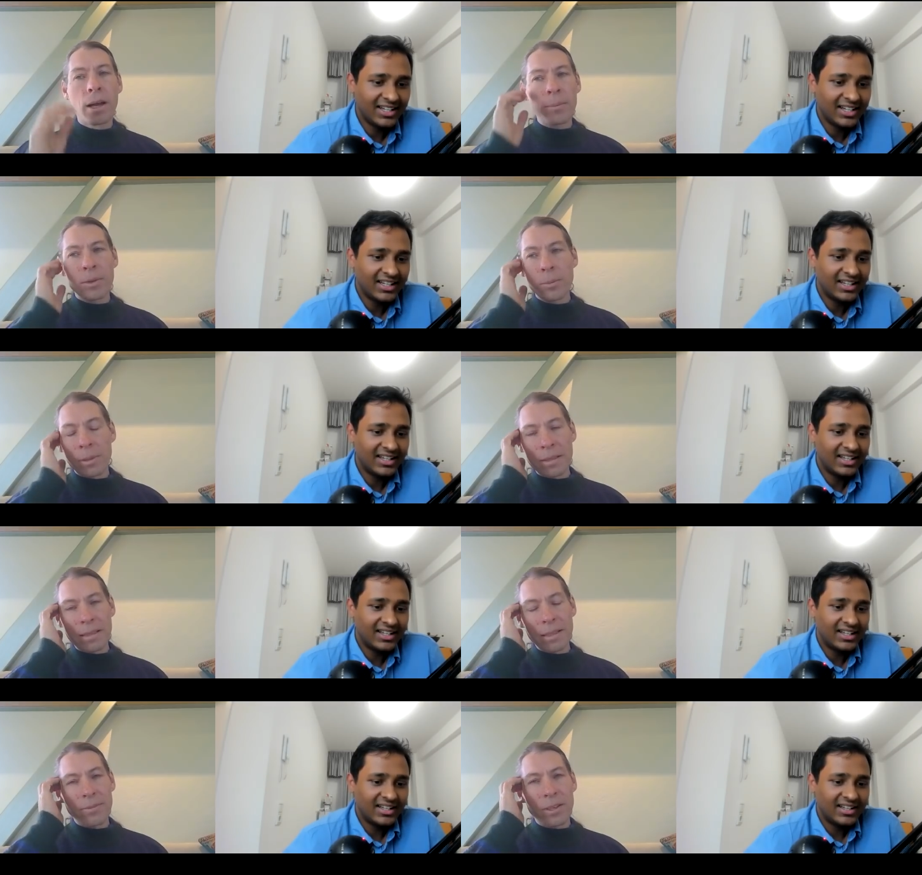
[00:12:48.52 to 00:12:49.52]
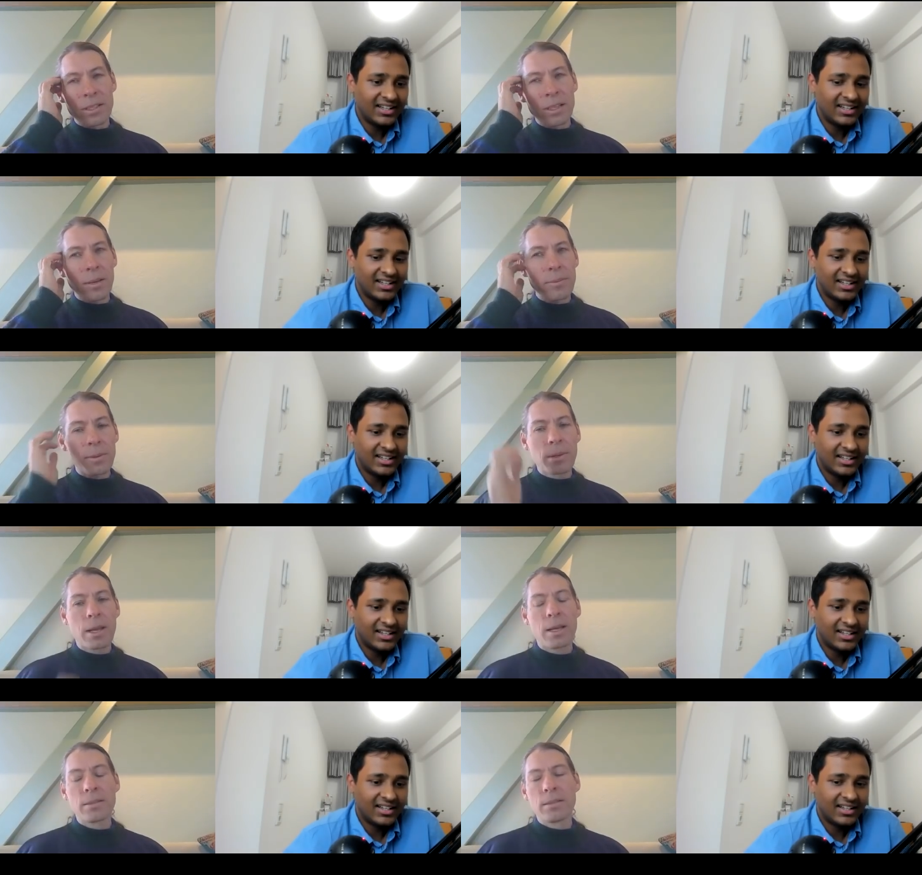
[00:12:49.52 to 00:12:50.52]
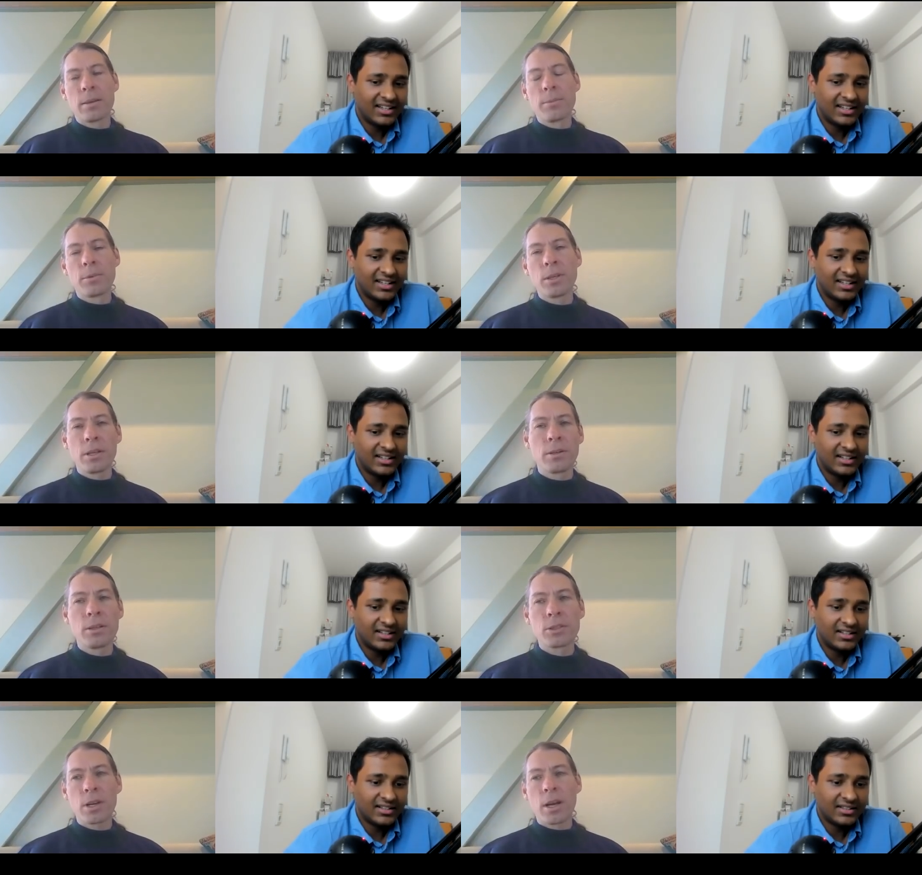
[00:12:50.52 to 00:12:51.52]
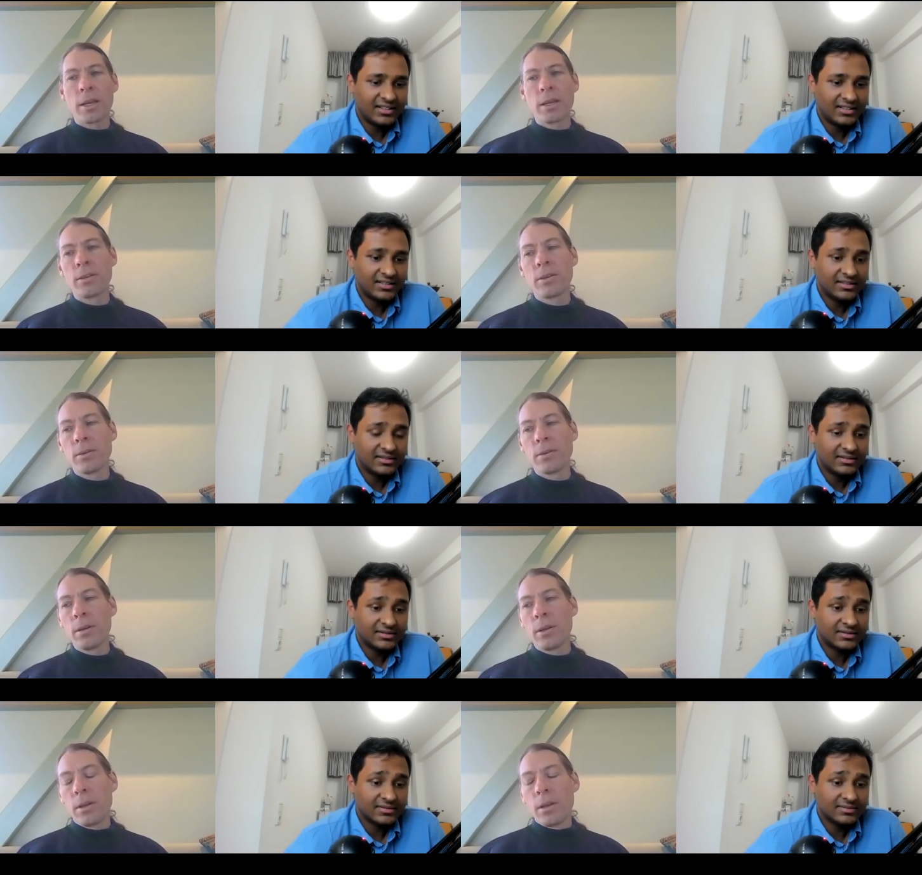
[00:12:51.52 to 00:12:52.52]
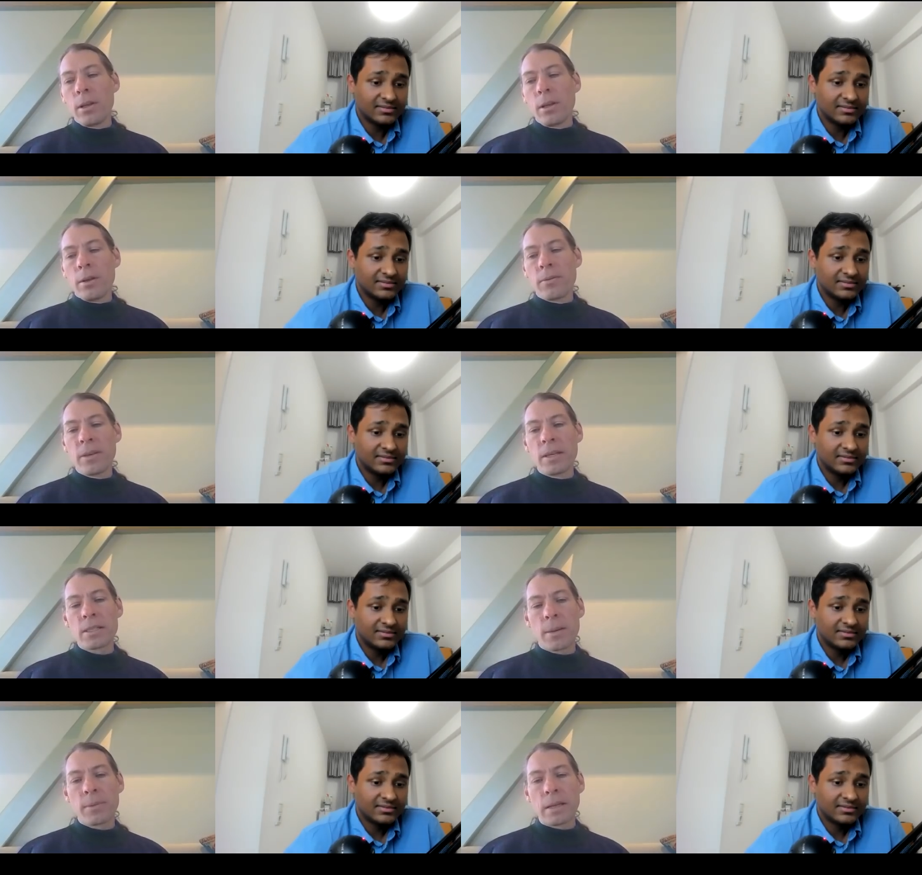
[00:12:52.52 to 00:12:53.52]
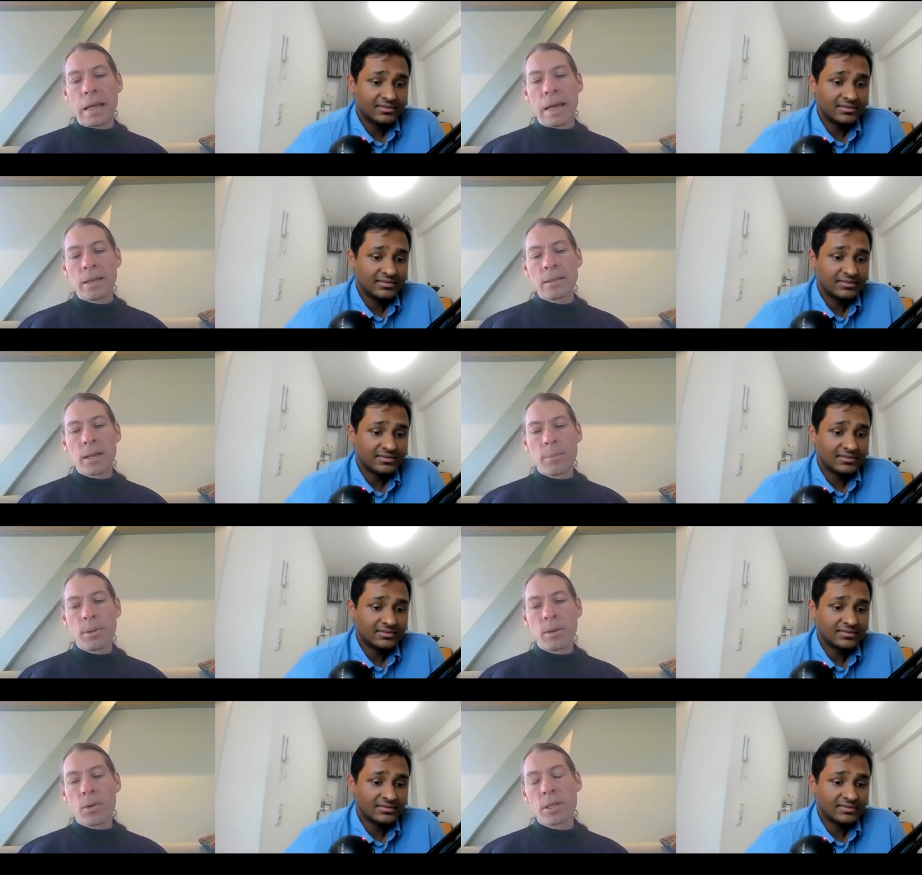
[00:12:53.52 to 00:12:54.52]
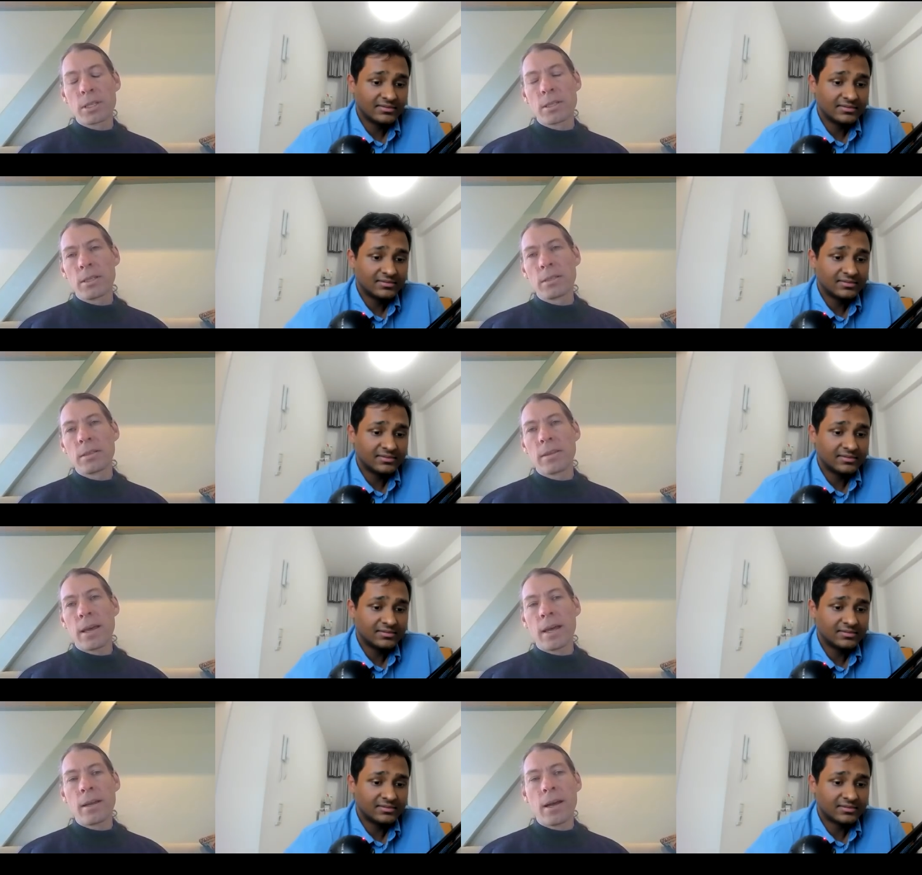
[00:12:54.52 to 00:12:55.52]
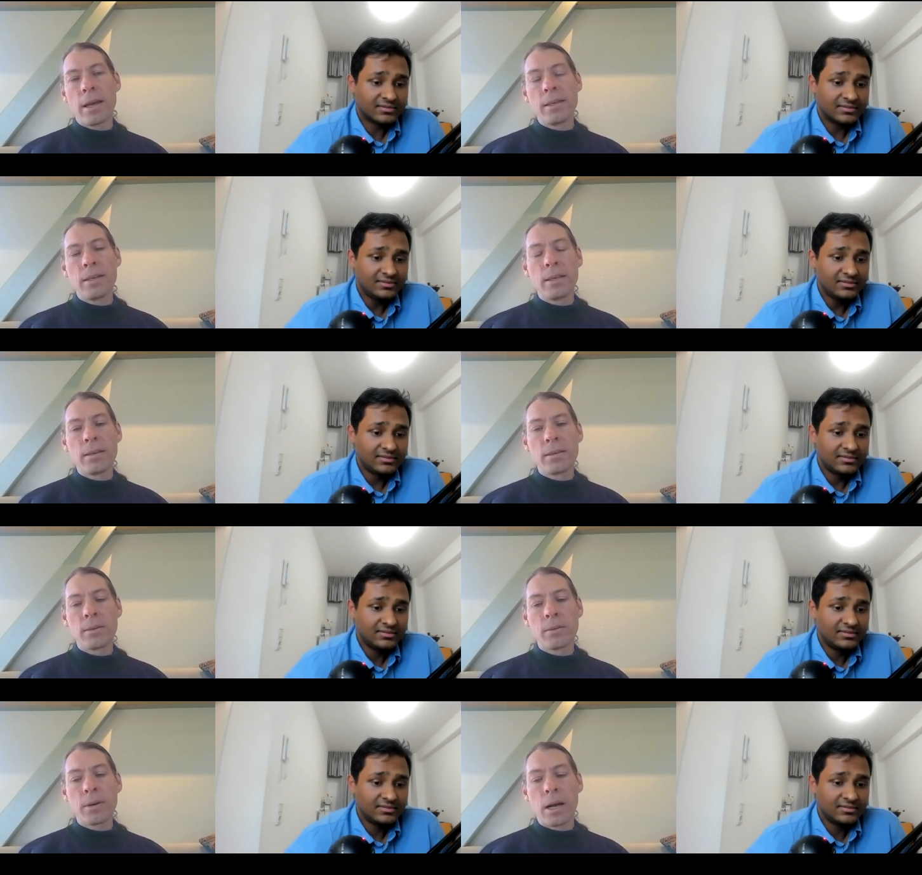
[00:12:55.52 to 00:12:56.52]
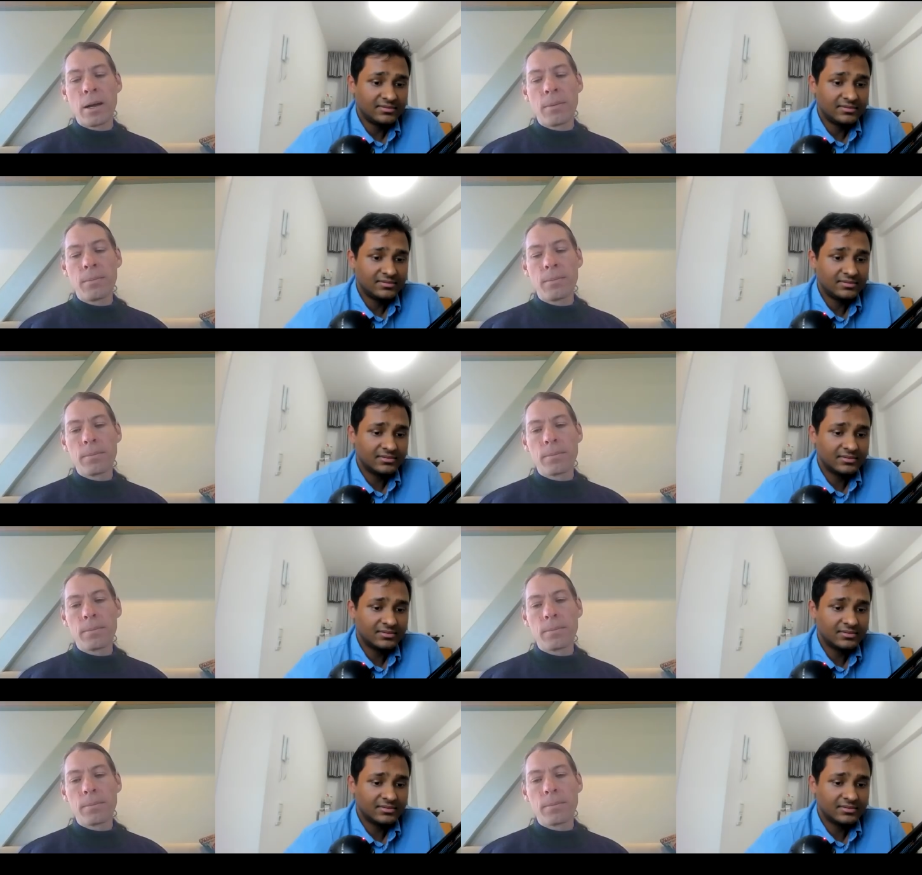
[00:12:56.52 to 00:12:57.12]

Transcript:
Speaker 1: I'm too busy finishing up some classes. I'm really, really trying to finish up the last couple courses that I need to, um,